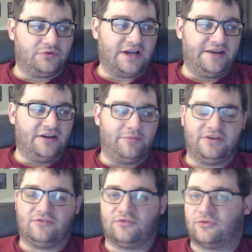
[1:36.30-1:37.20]
gotten up
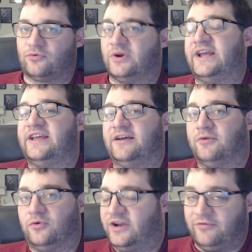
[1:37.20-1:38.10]
at 3 a.m.
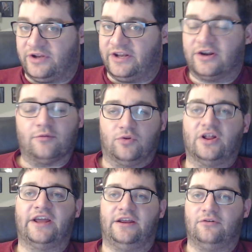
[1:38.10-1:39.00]
or whatever to get on a
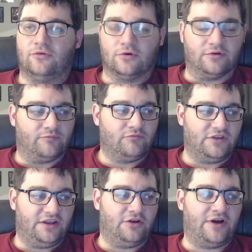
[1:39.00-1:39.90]
plane, or,
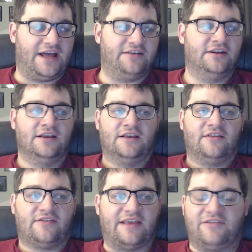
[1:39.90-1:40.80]
had
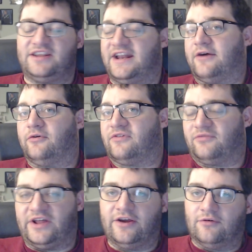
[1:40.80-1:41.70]
17 hours of
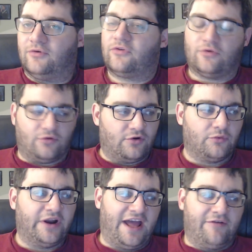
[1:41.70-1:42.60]
layovers or
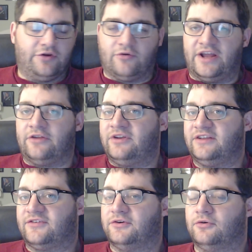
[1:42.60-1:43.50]
what have you, right? You
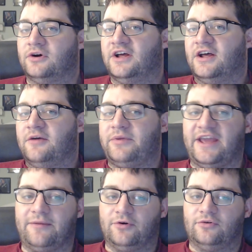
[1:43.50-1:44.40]
need to
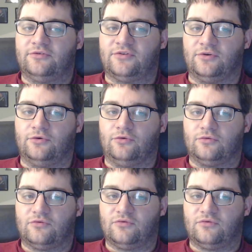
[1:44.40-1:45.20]
be able to,